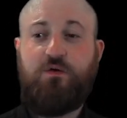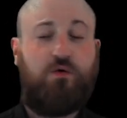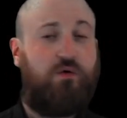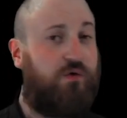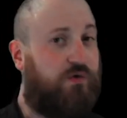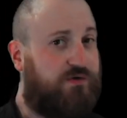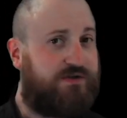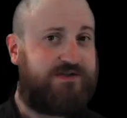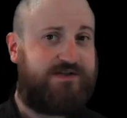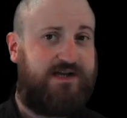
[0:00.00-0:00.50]

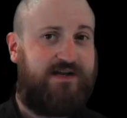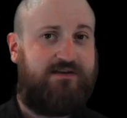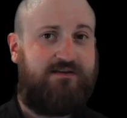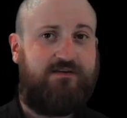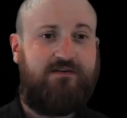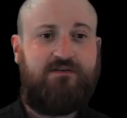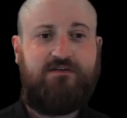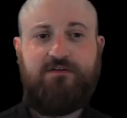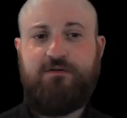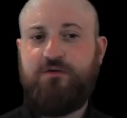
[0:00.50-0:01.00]
or
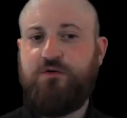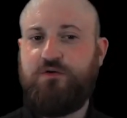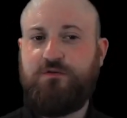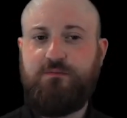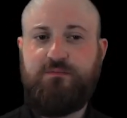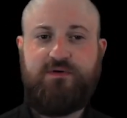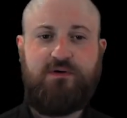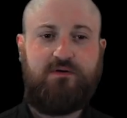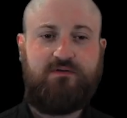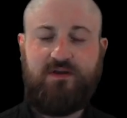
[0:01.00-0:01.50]
status, you
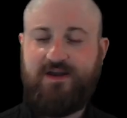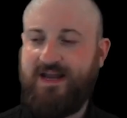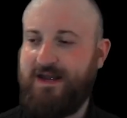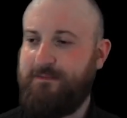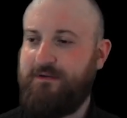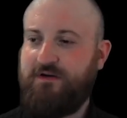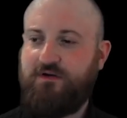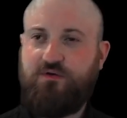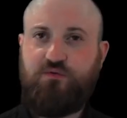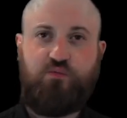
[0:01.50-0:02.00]
can build
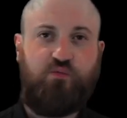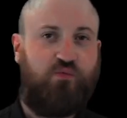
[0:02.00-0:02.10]
dynamic,